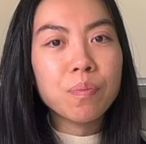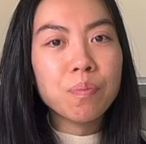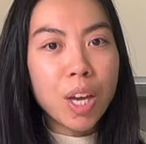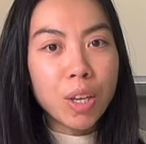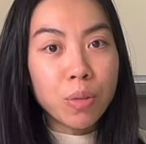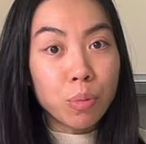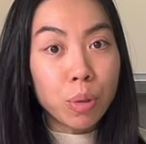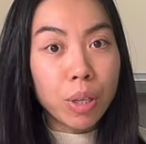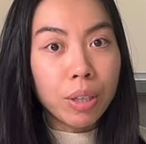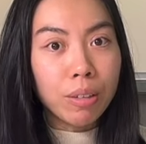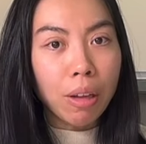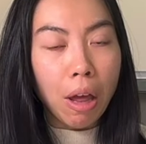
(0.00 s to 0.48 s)

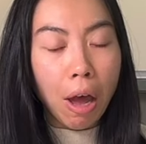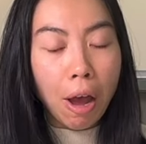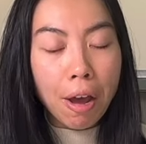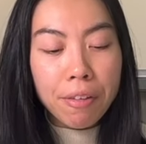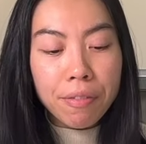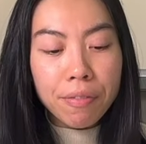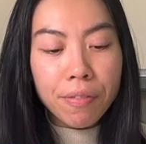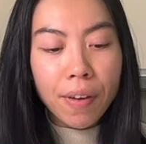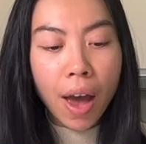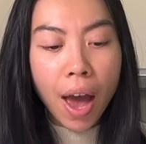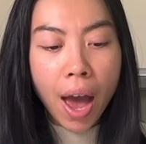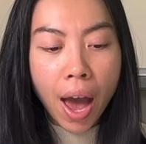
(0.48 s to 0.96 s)
in real
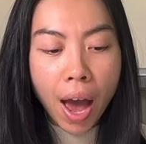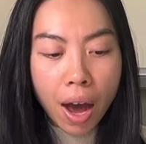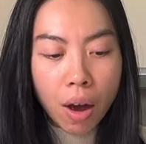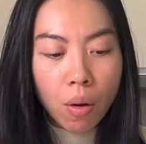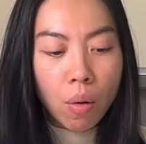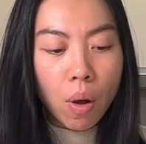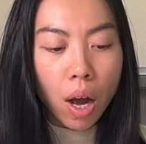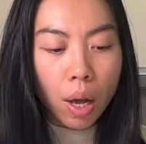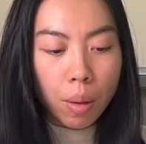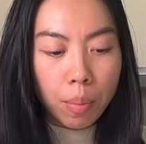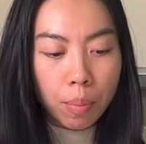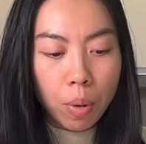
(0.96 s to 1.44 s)
life
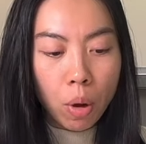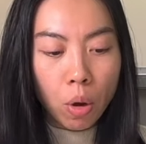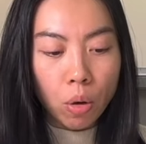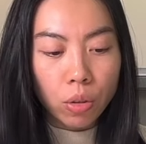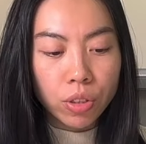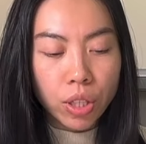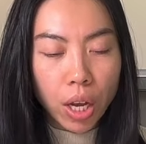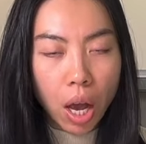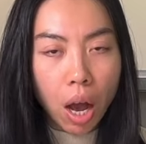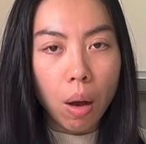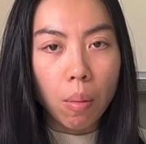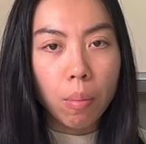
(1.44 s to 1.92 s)
how I
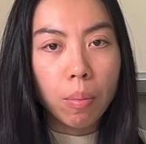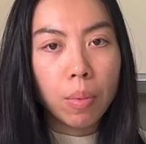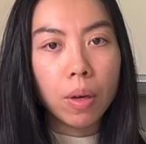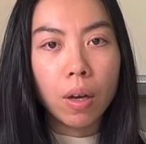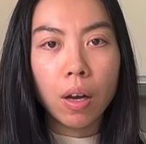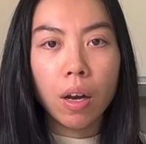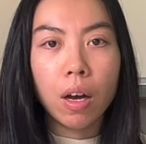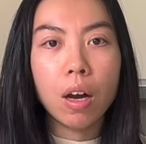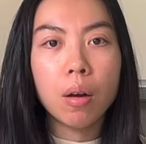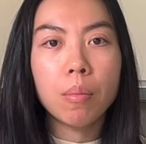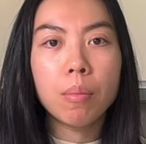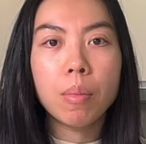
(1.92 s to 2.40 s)
pot up
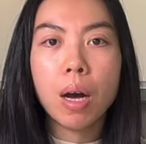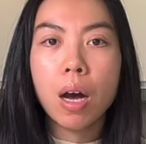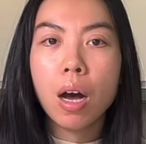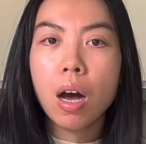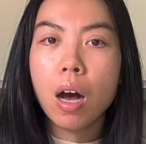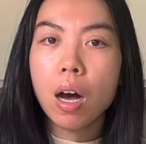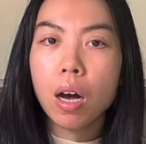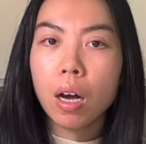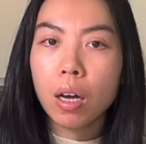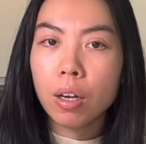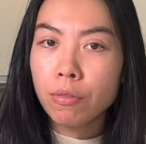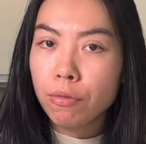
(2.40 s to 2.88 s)

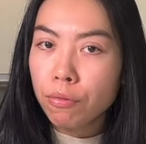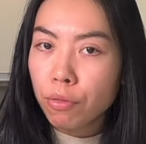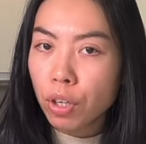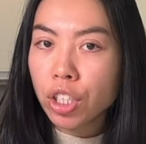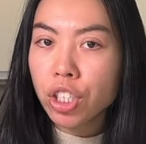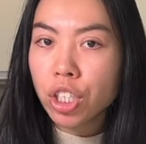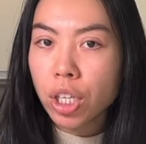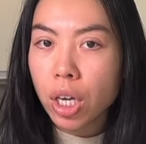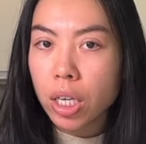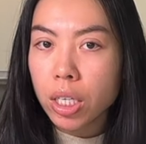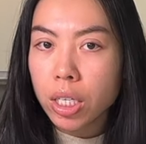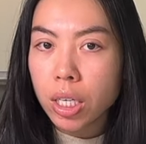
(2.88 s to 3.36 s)
a
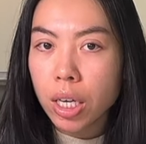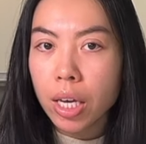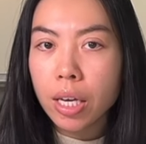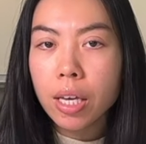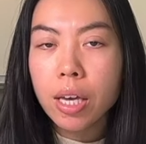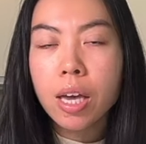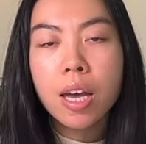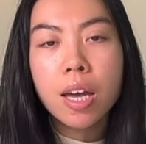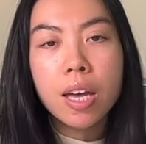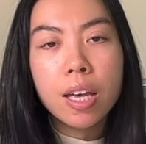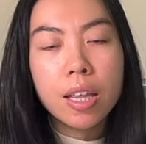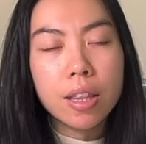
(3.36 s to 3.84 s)
fresh
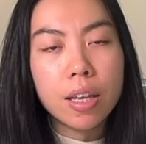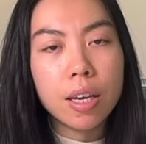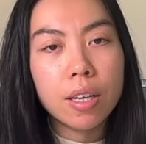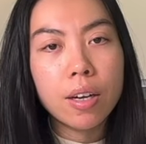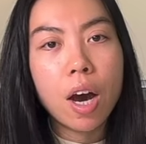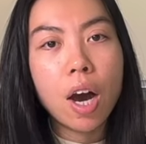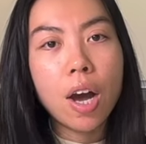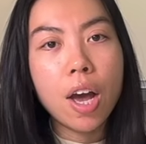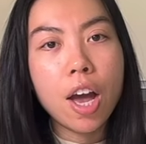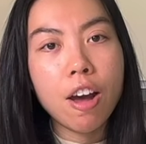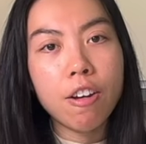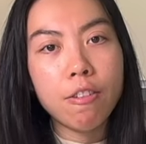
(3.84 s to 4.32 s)
cutting
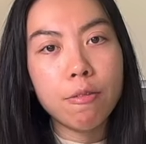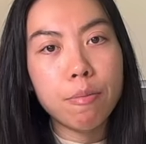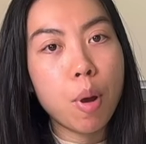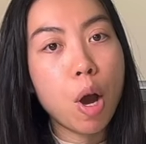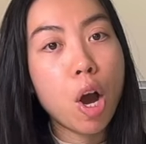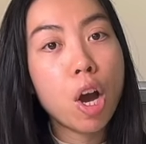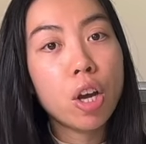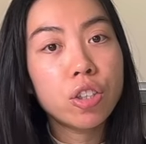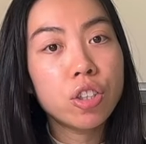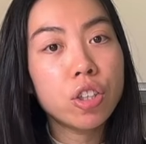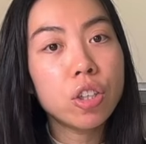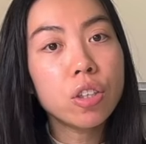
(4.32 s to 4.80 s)
that I have
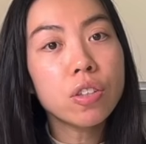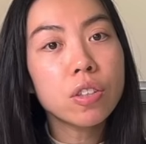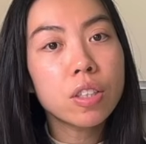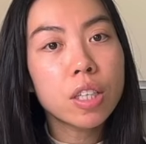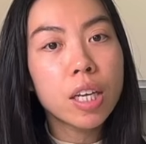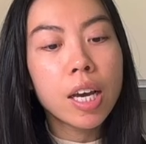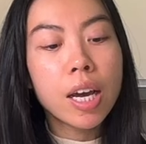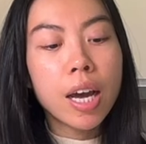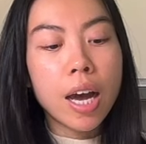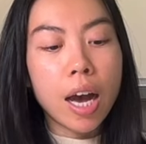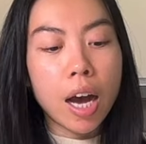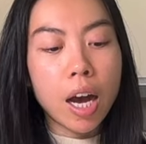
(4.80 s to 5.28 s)
purchased,
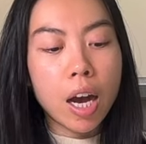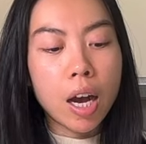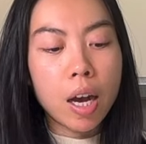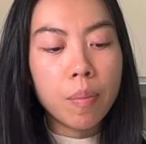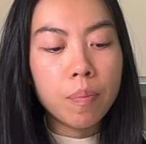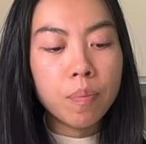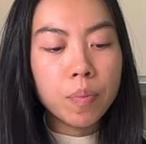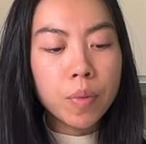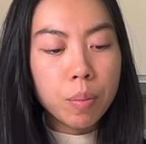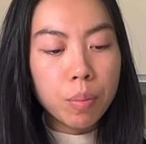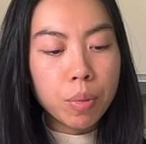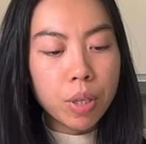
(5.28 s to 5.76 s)

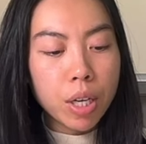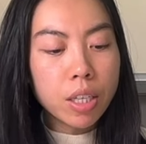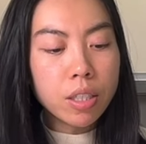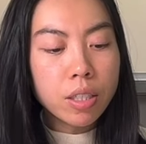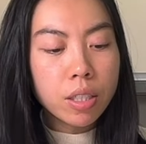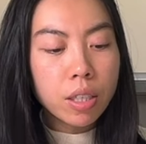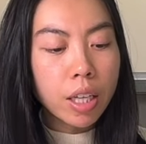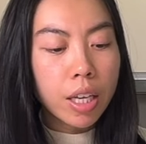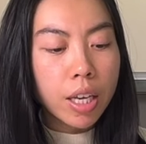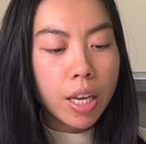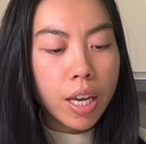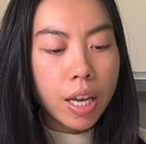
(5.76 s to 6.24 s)

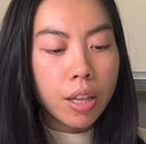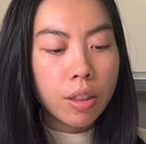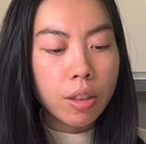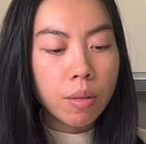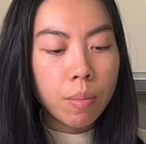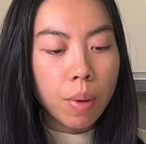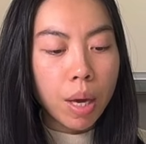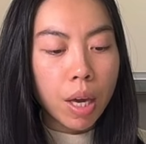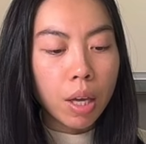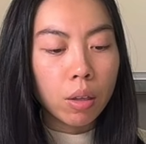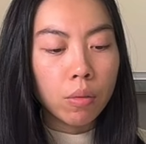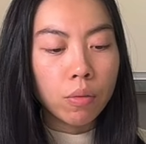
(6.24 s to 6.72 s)
potentially in the
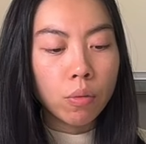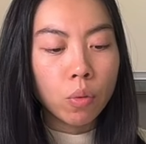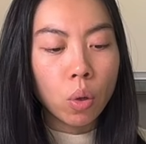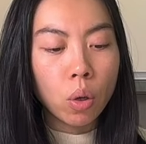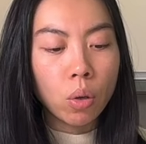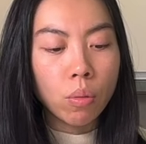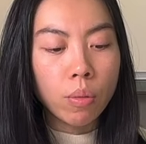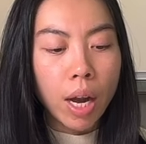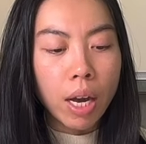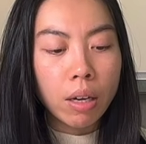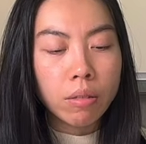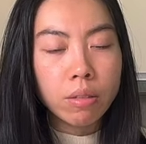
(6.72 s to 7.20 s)
mail
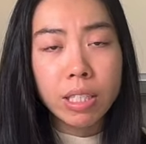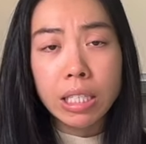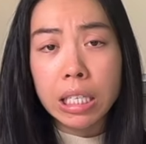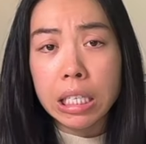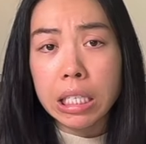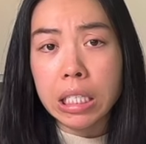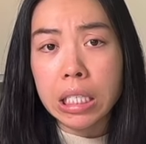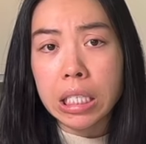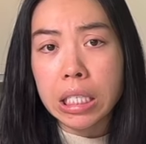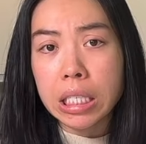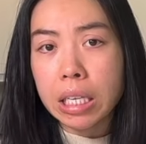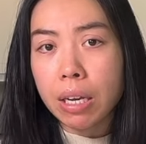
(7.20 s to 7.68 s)
for around
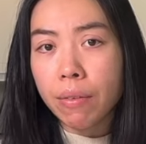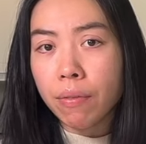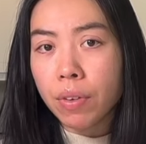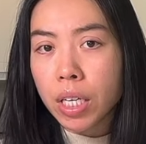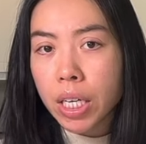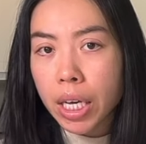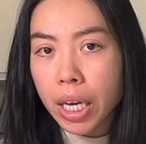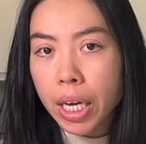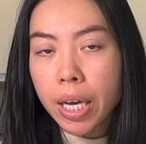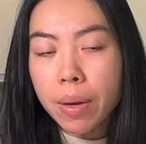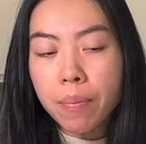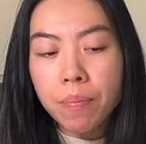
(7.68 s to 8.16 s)
6 to 7
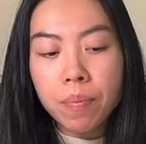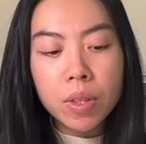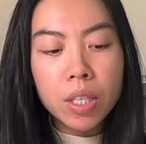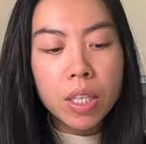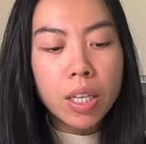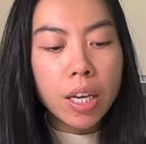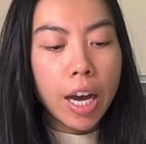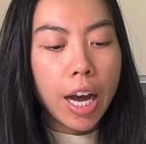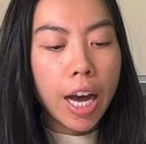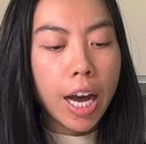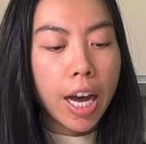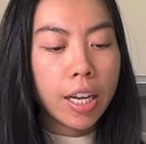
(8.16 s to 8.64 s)
days,
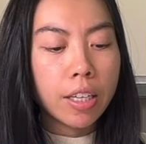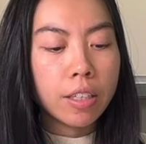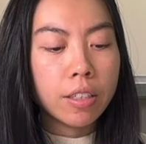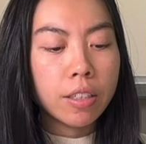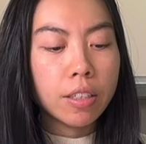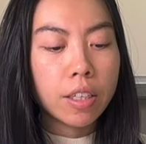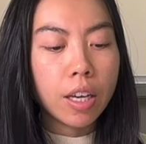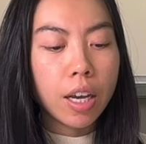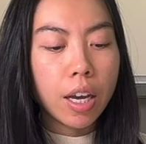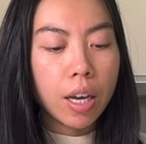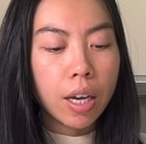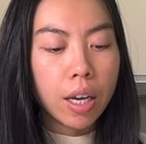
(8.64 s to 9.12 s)

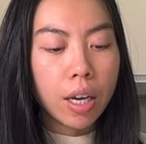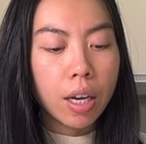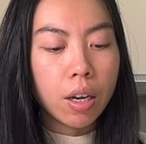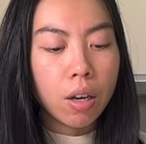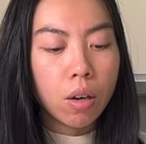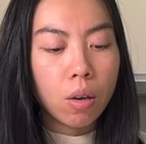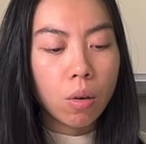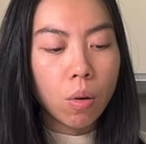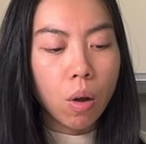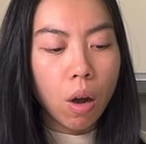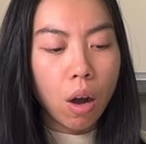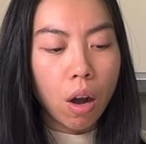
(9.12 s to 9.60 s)
and
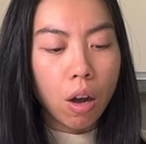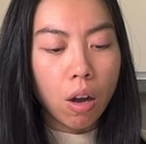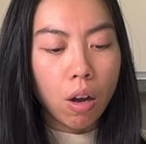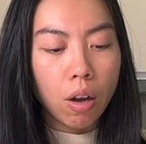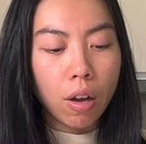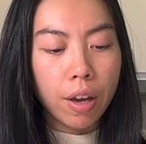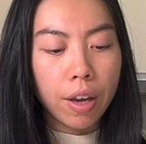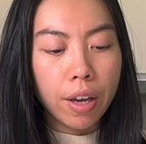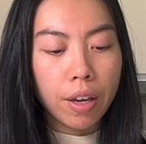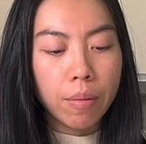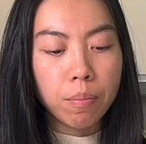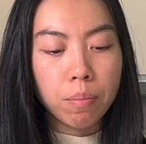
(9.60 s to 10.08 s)
how
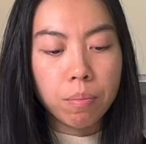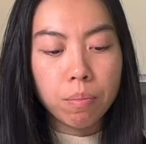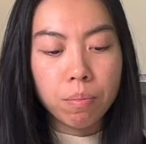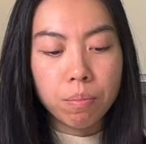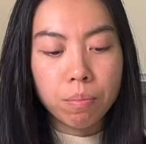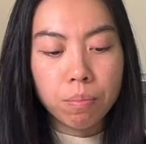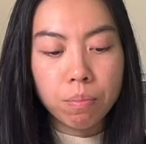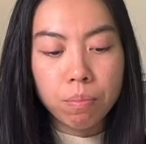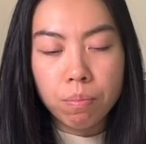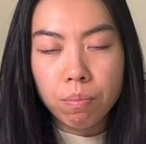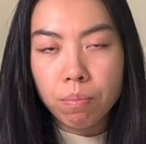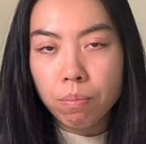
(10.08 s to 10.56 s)
I
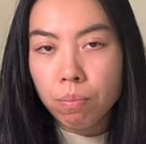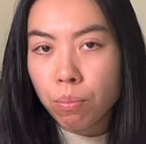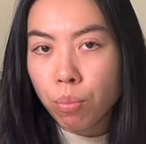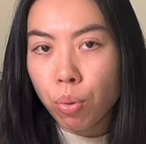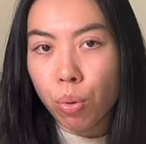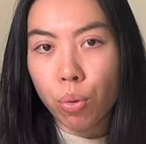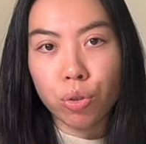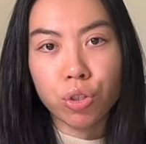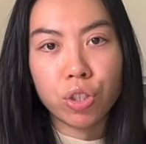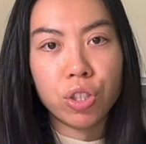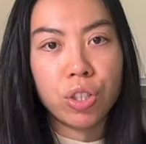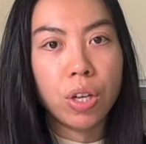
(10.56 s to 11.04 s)

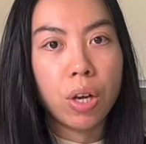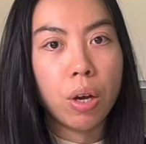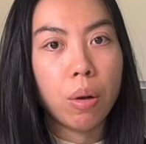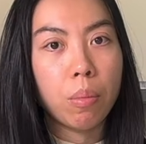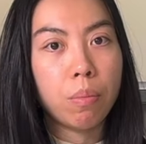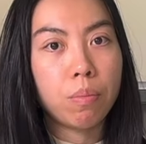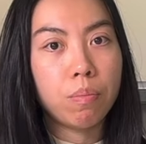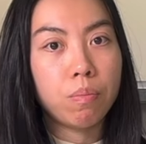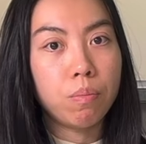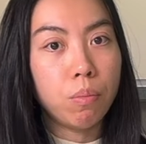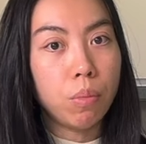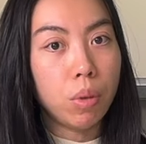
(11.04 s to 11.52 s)
pot it
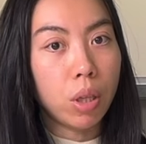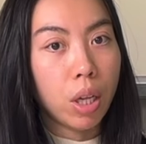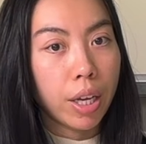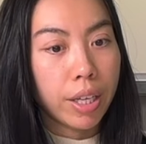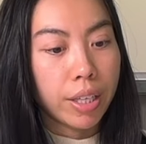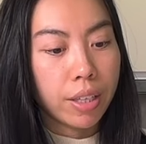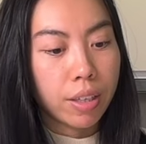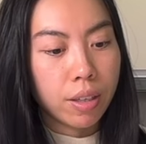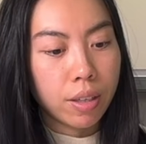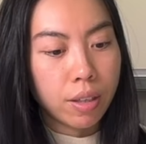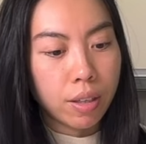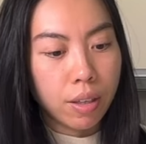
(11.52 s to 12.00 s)
up
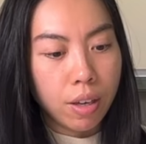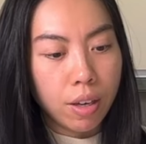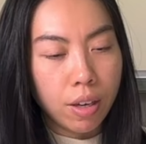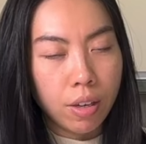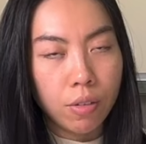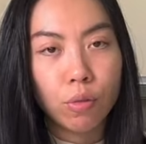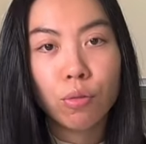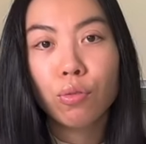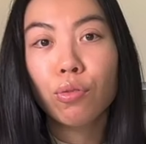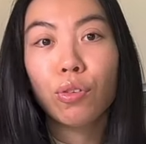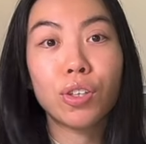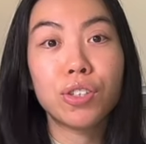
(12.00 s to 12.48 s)
like
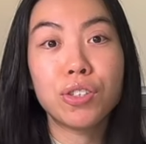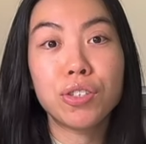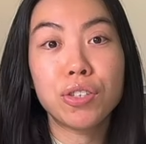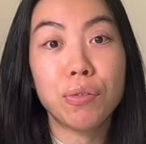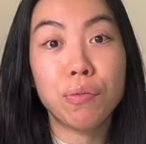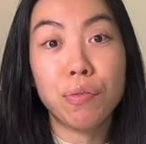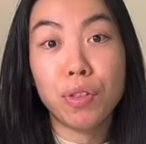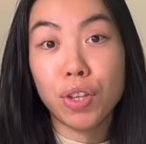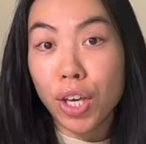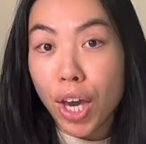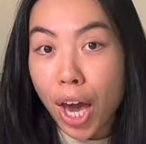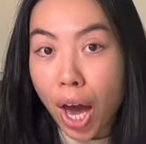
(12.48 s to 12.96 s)
in front
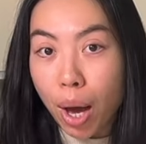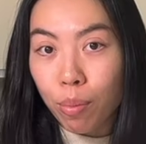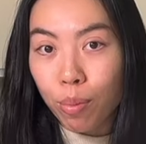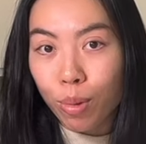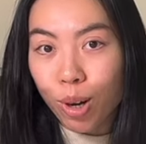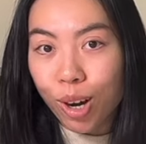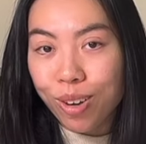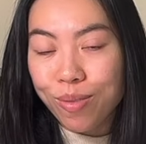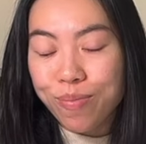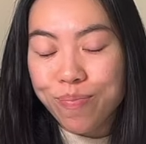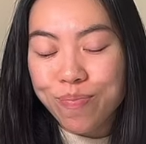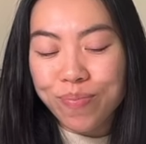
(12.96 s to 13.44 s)
of the
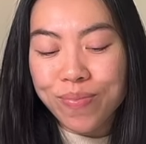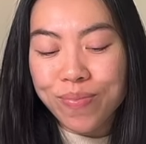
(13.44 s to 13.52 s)
camera.